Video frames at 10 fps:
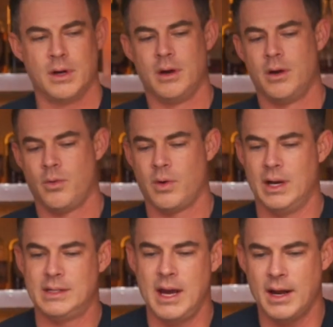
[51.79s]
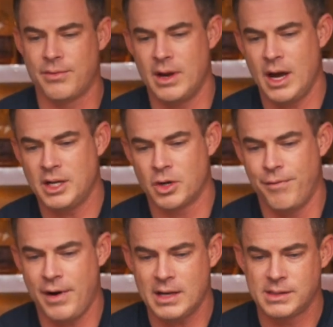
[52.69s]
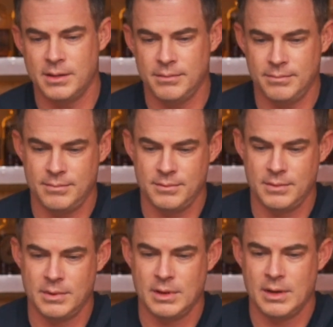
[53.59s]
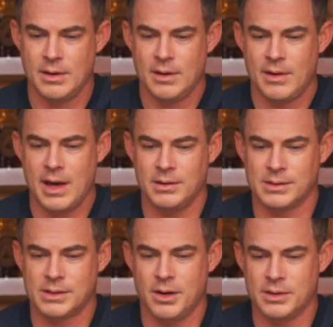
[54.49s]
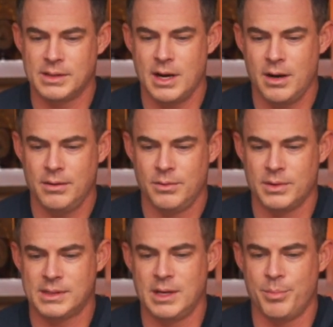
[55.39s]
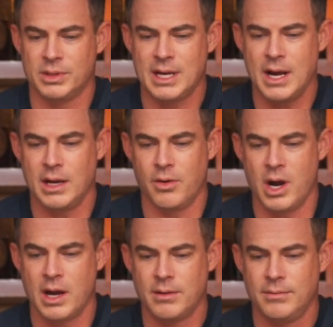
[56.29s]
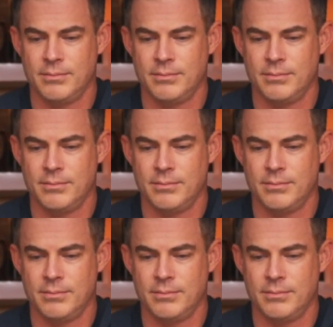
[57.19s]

I'm going to take the Nitro faucet. That installs there, the simple tightening ring.